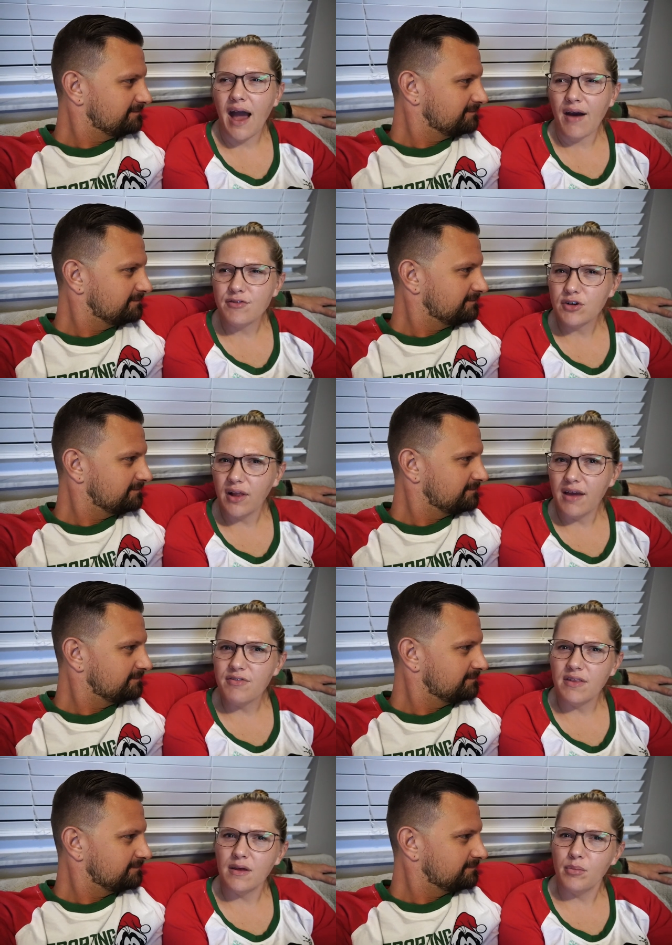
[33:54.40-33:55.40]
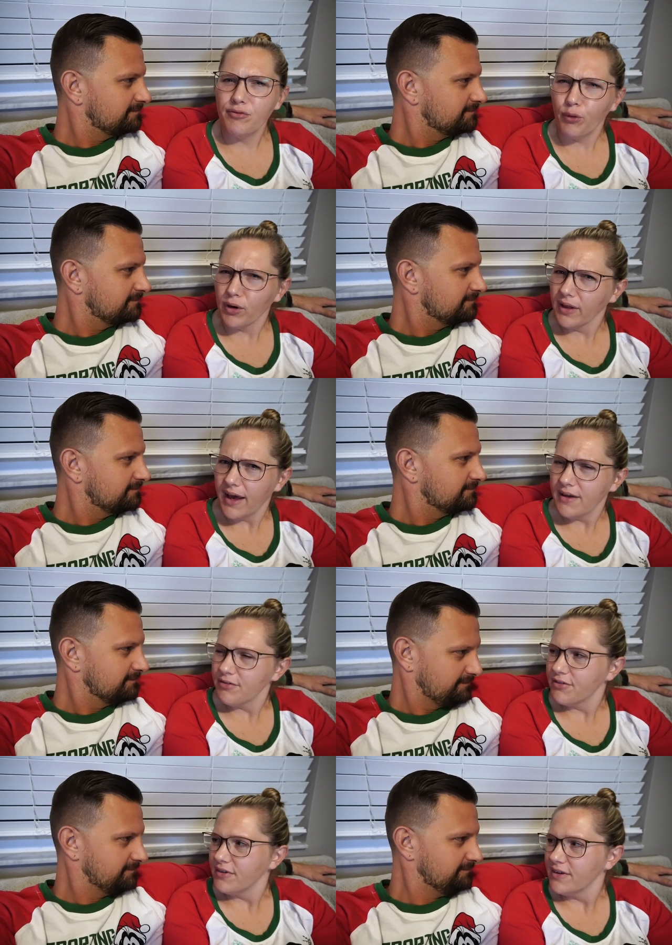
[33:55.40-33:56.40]
Speaker 1: afterlife and the before
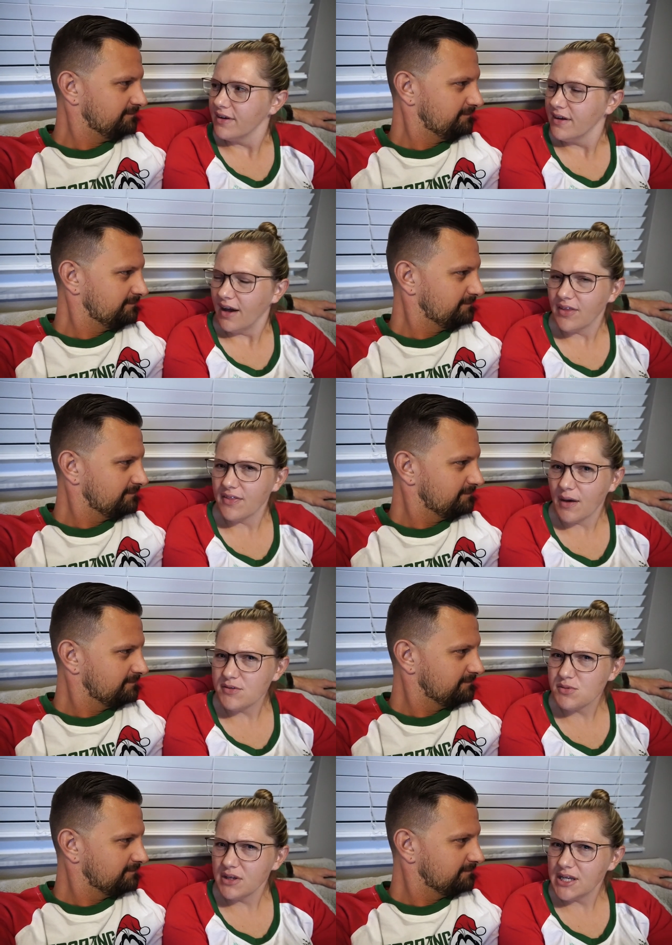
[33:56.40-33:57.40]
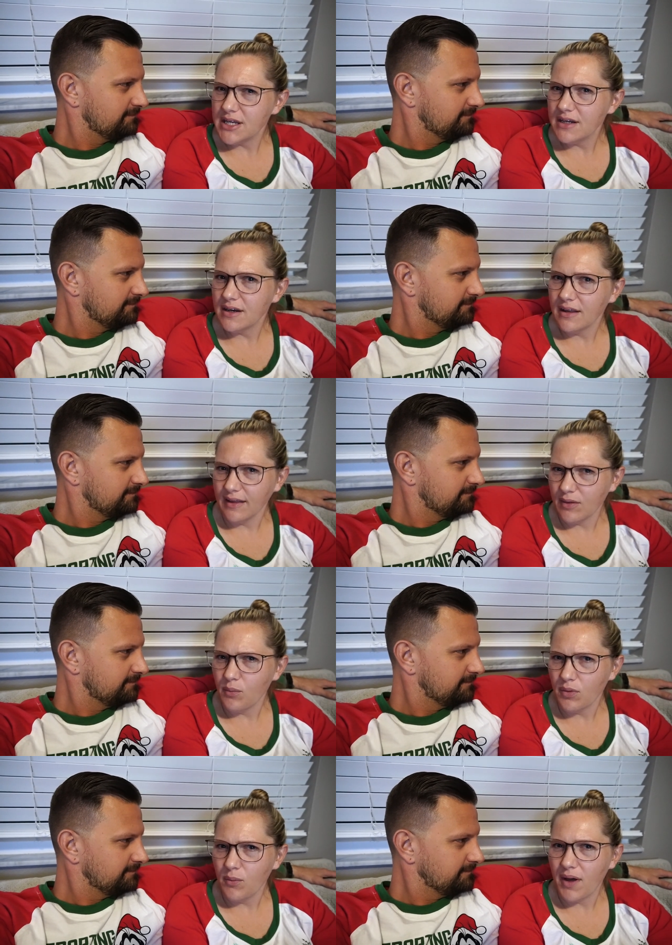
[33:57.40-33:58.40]
life.
Speaker 2: Mm-hmm.
Speaker 1: I thought that was really neat. Like the
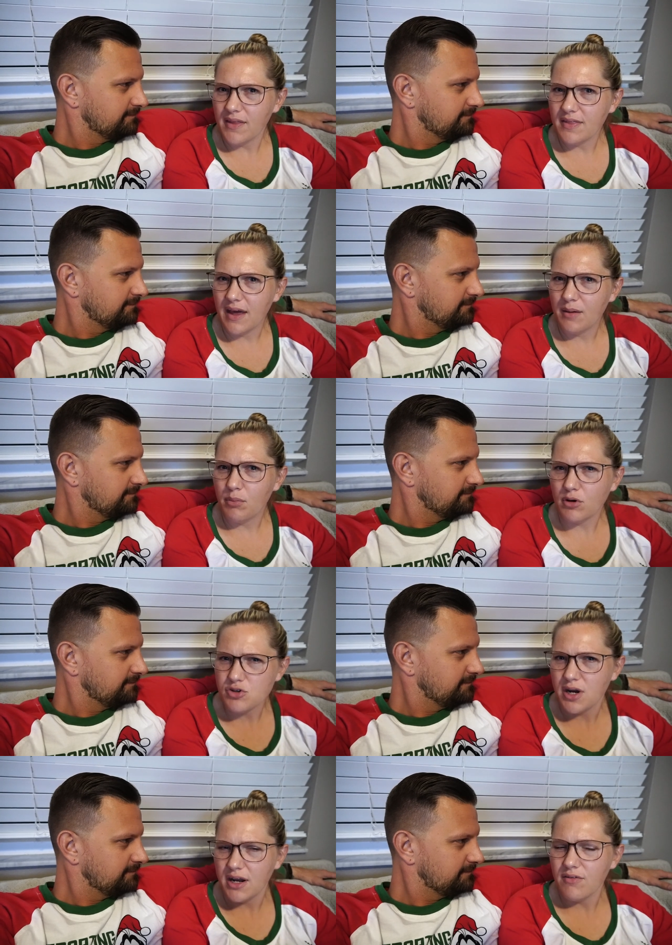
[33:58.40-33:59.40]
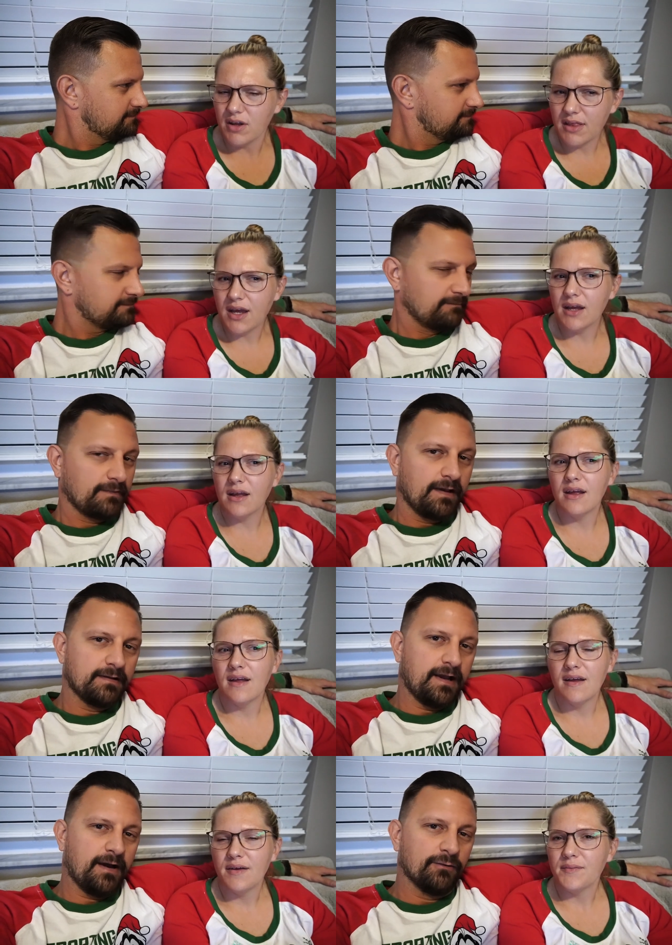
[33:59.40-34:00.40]
way that they portrayed everything.
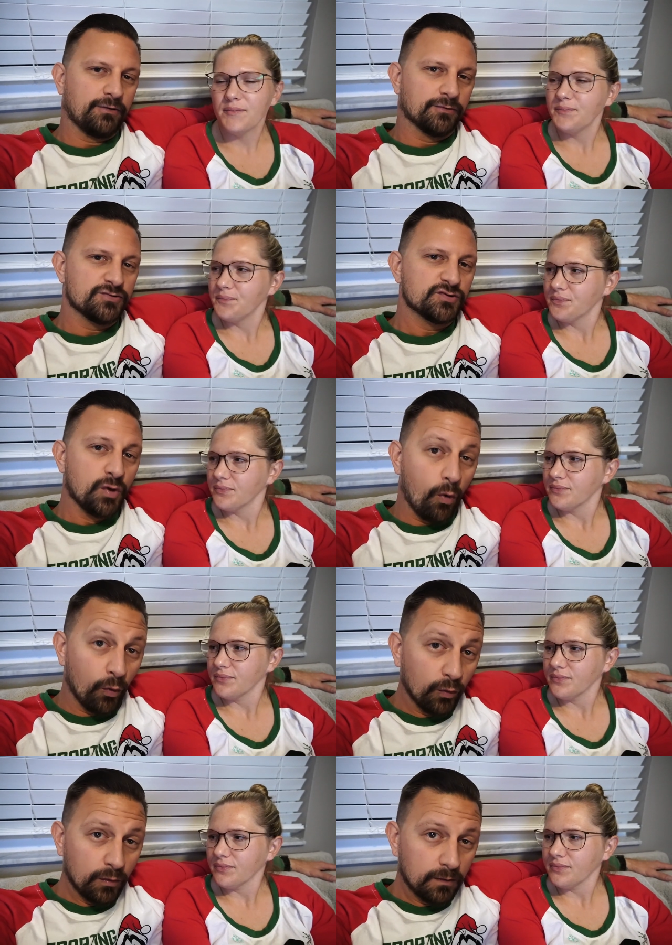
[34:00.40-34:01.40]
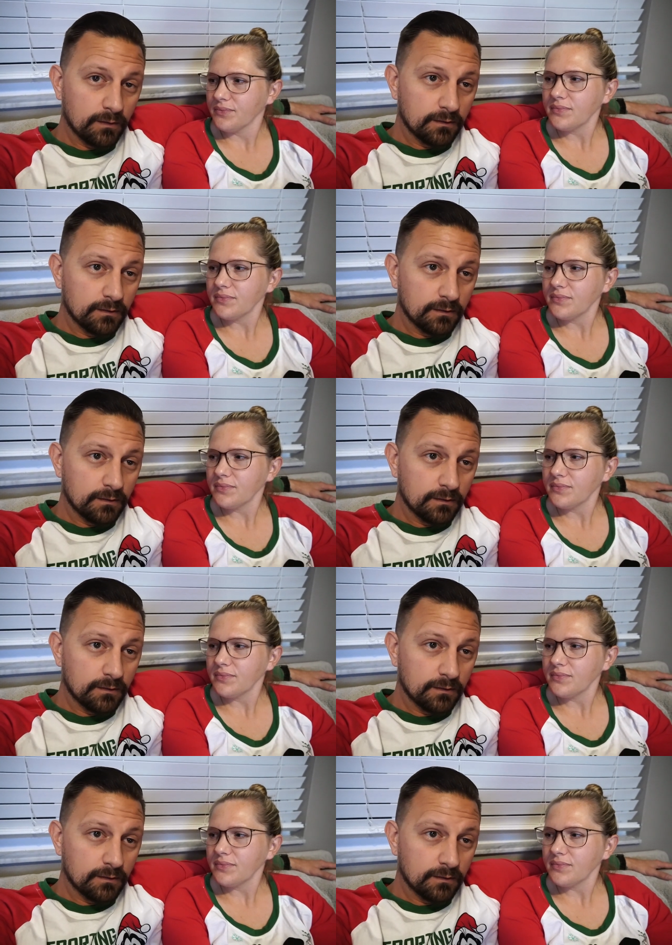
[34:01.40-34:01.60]
Speaker 2: And how your soul